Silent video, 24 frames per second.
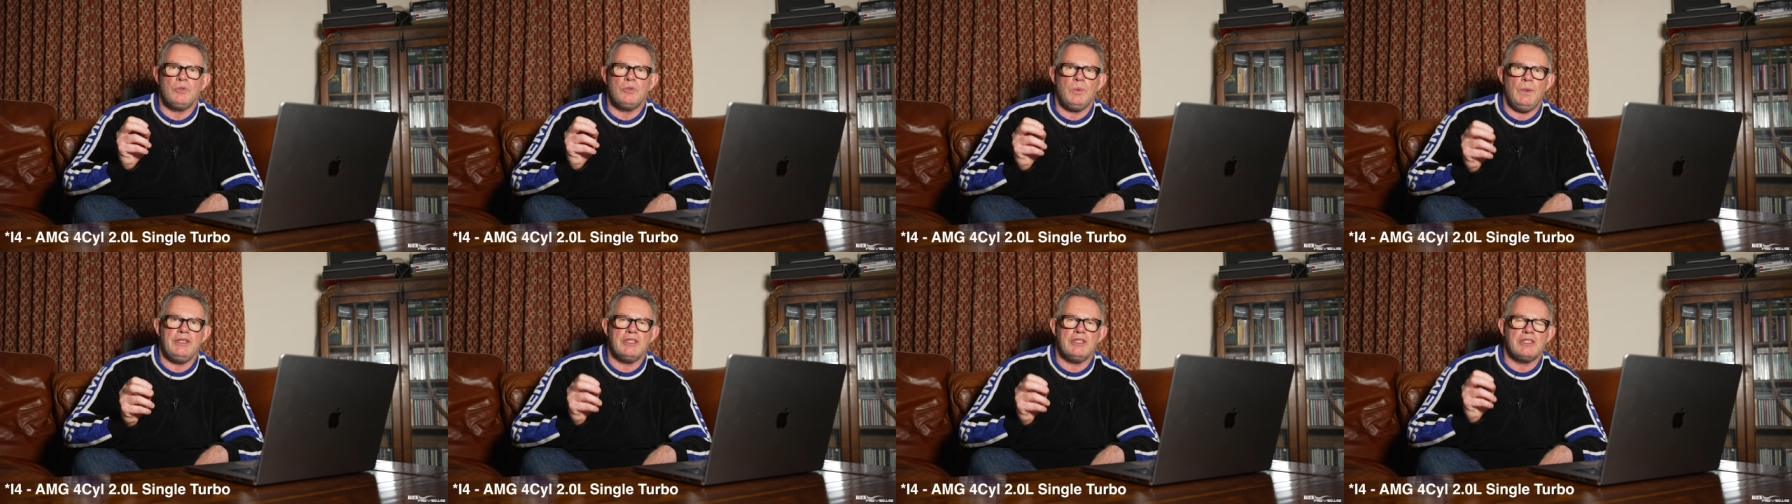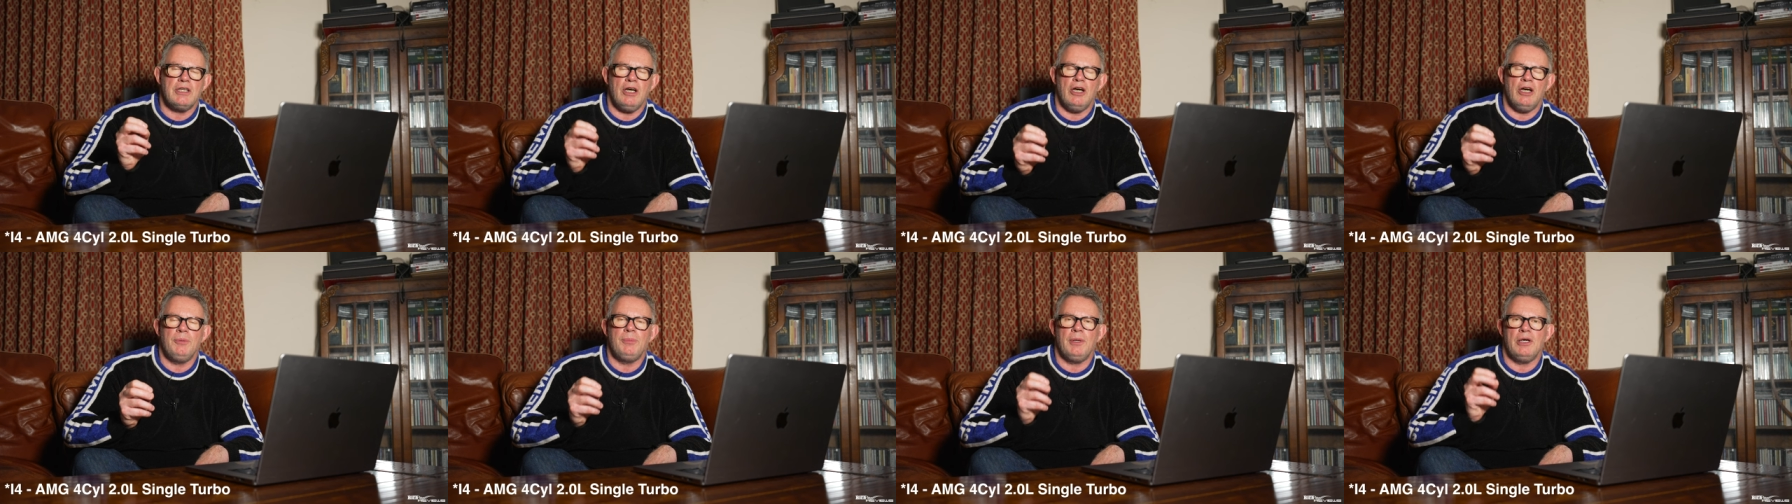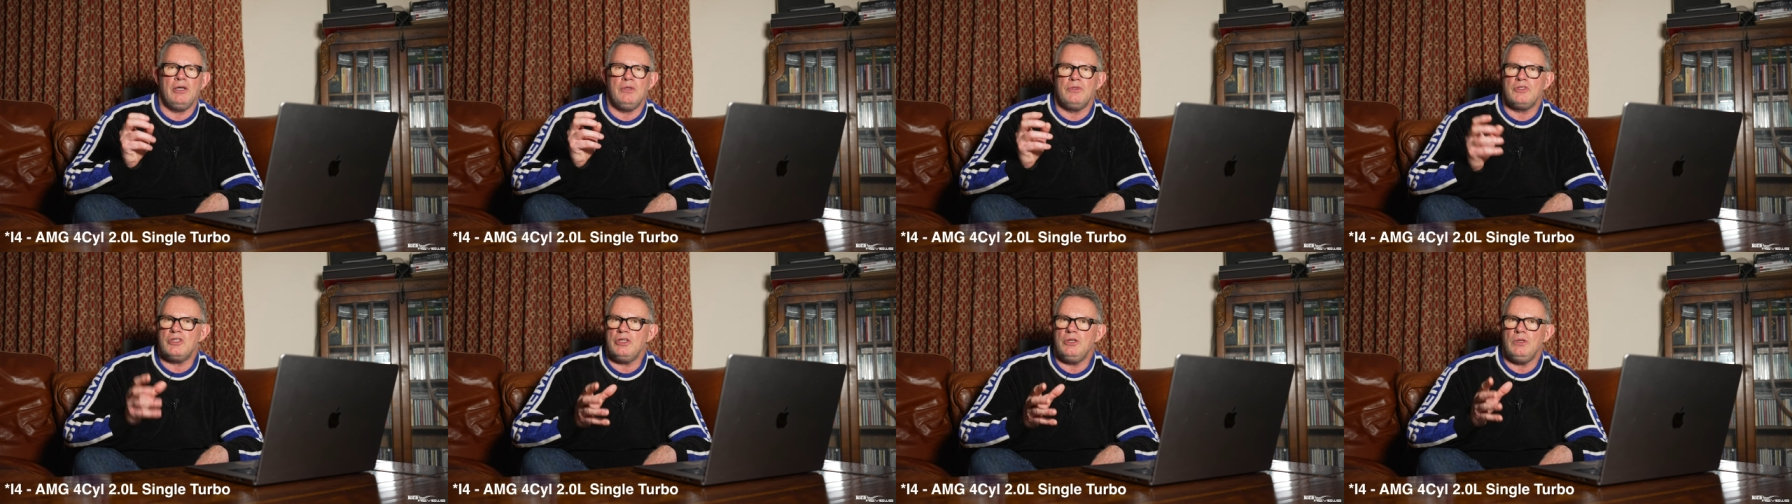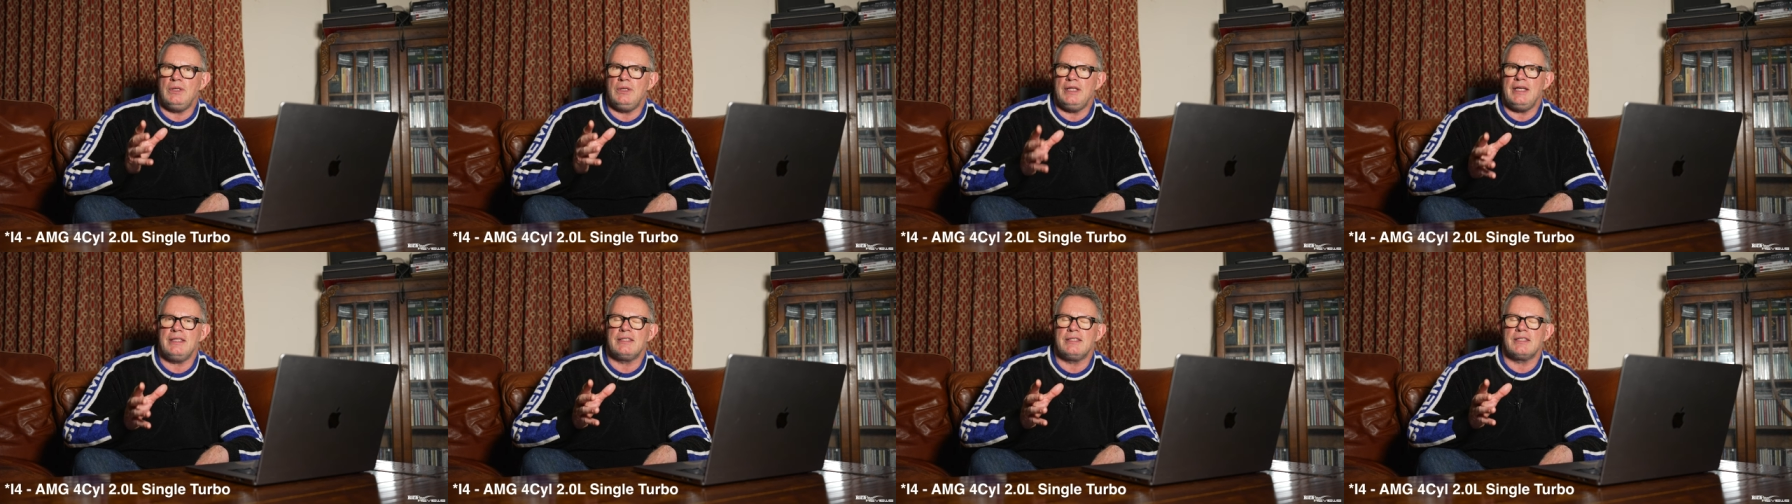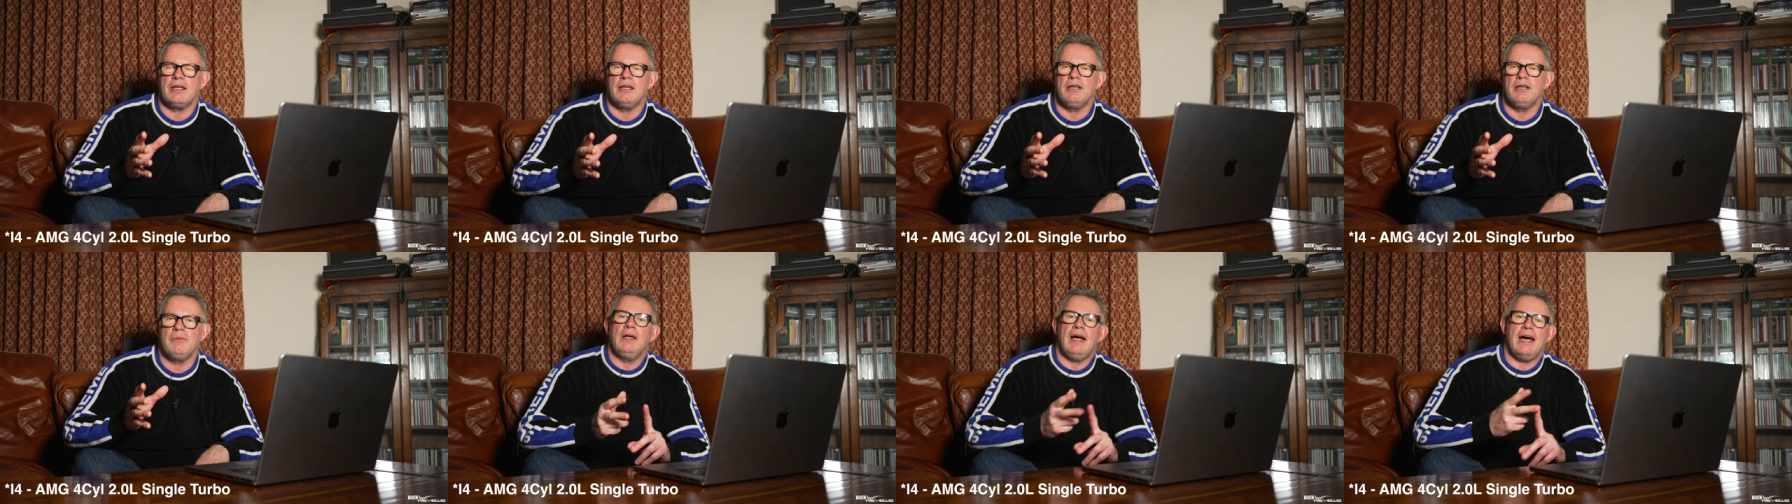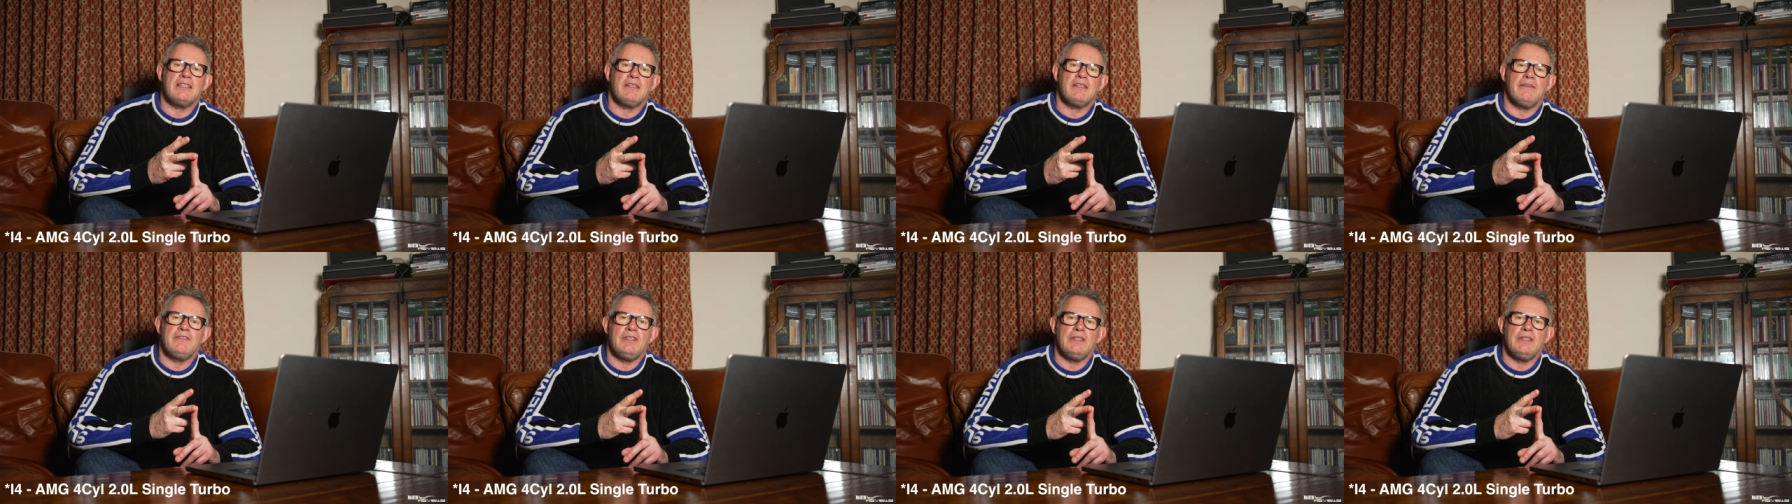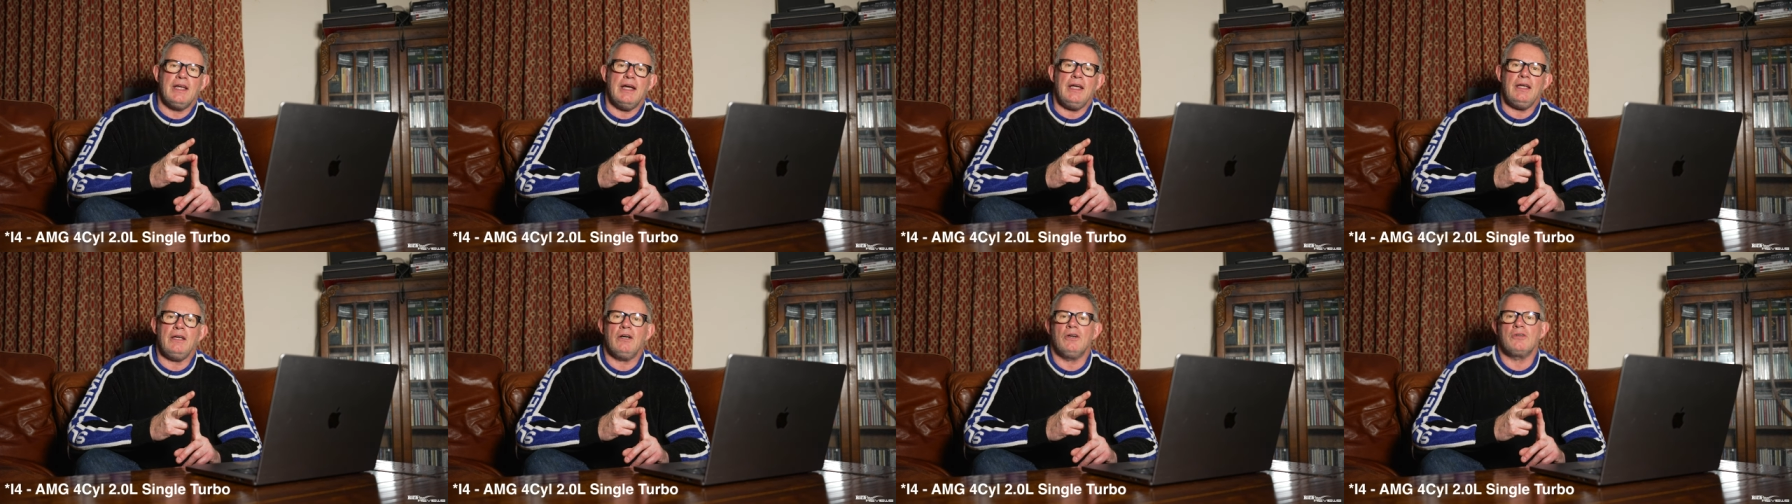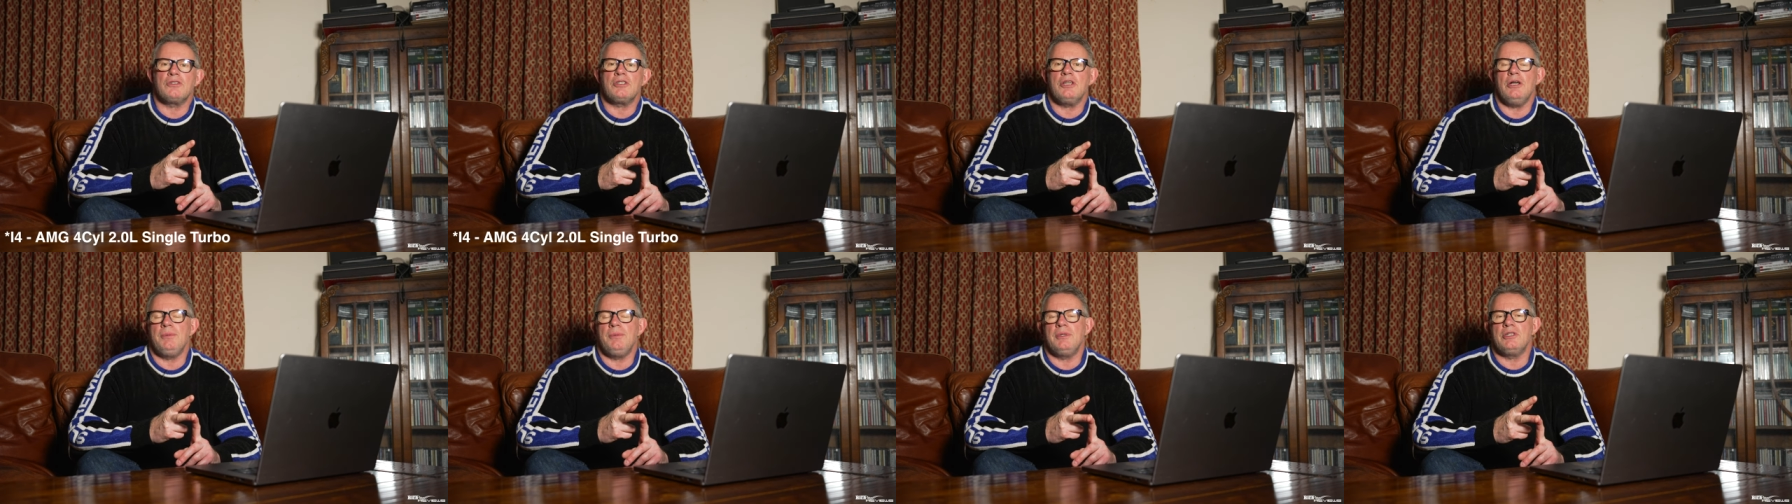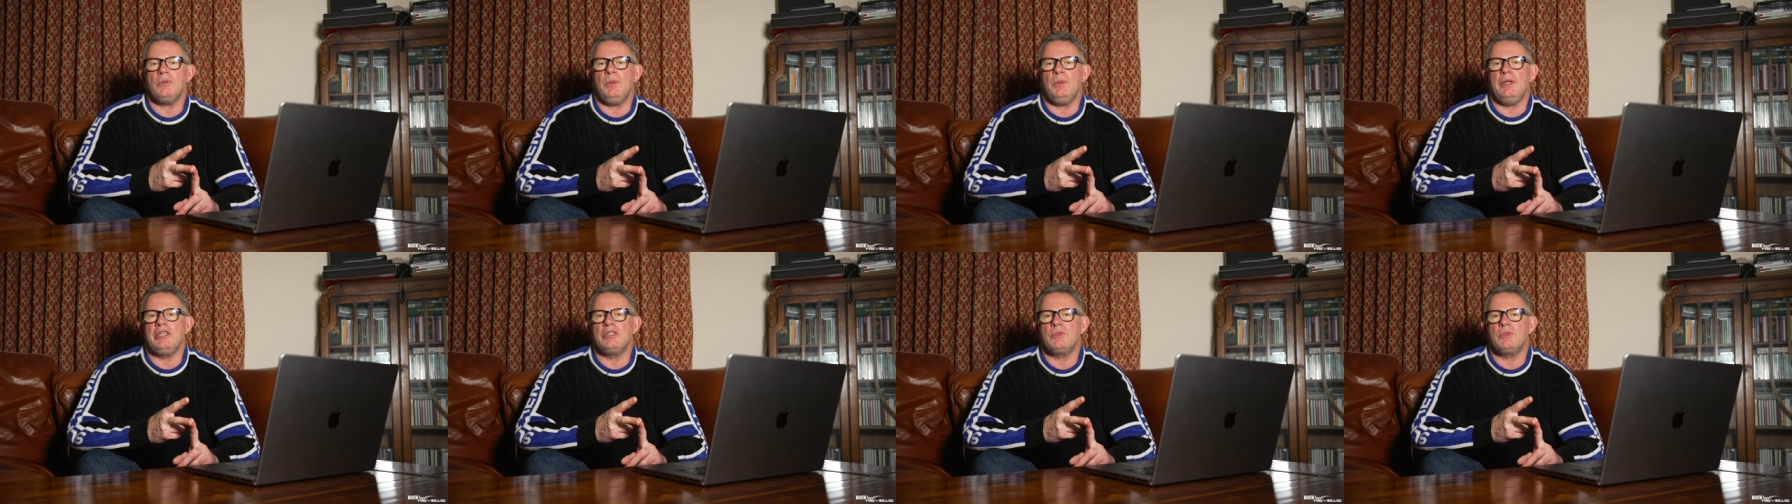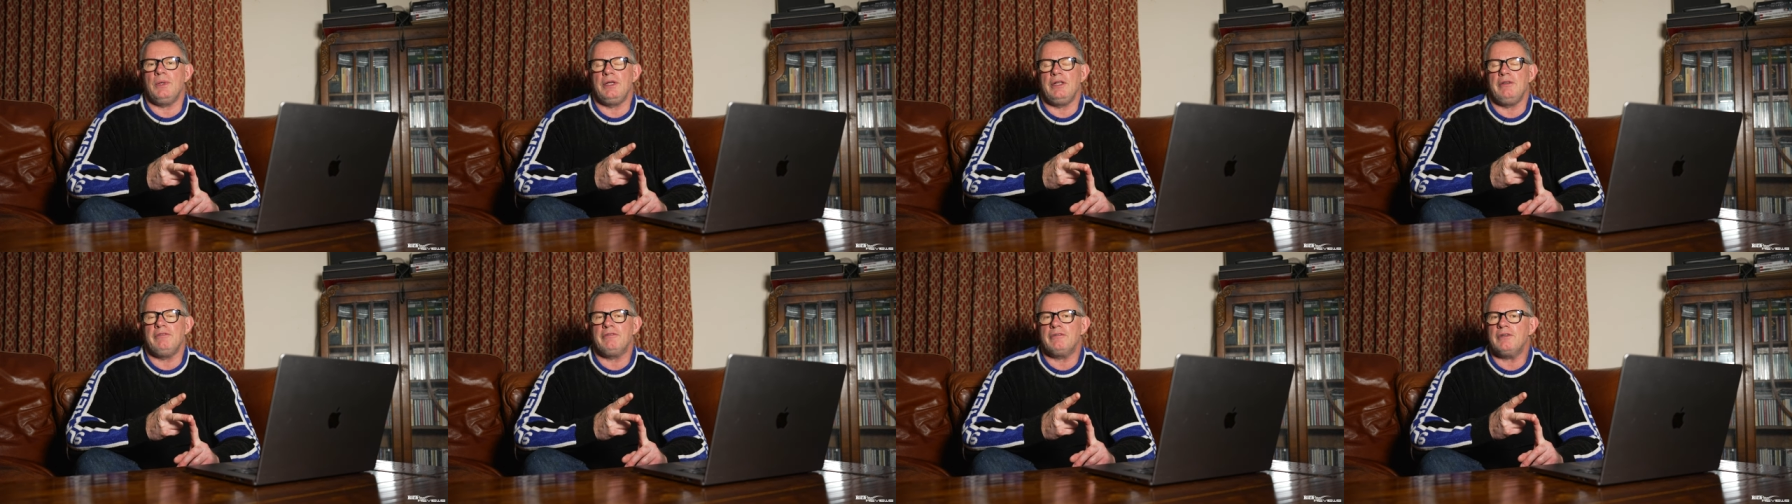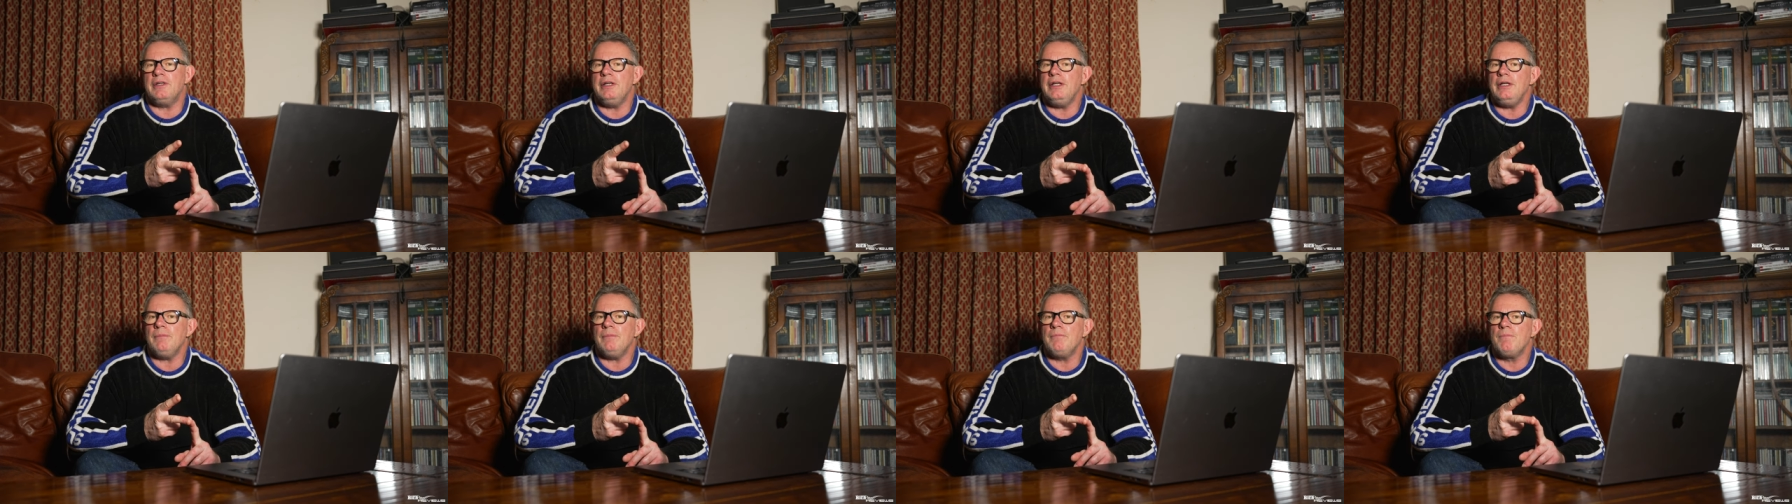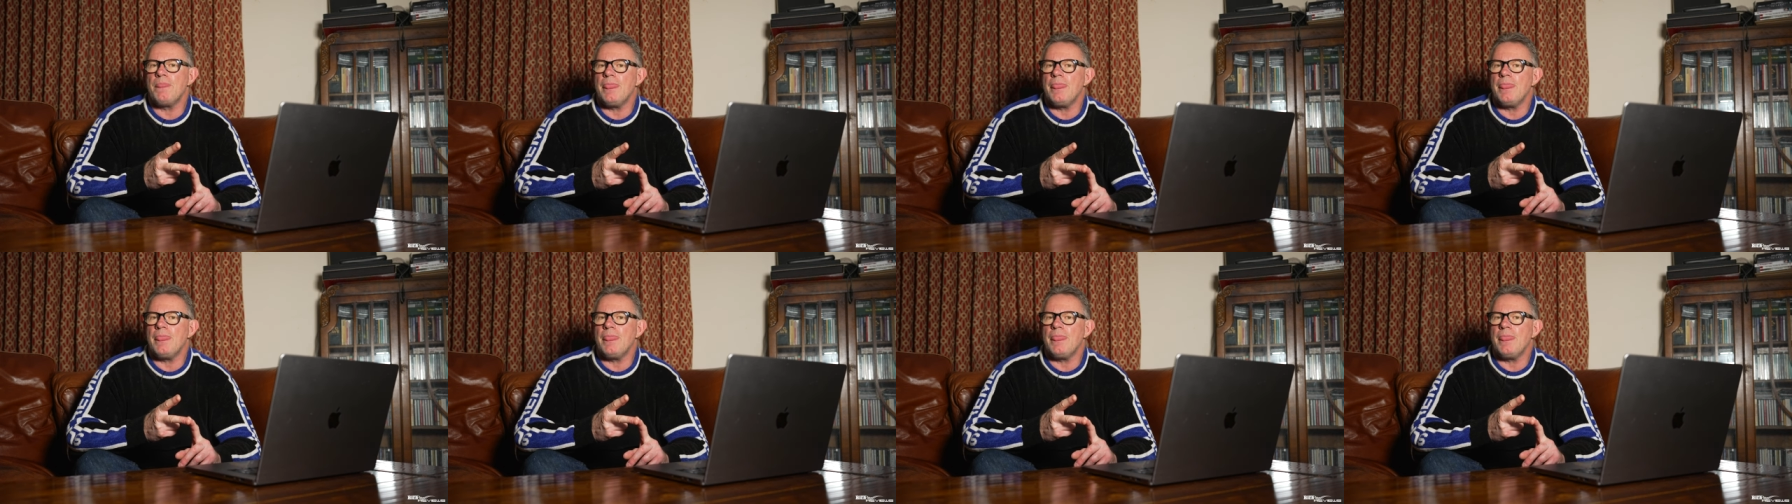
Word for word: twin turbo 2 litre. As of today, October 2023,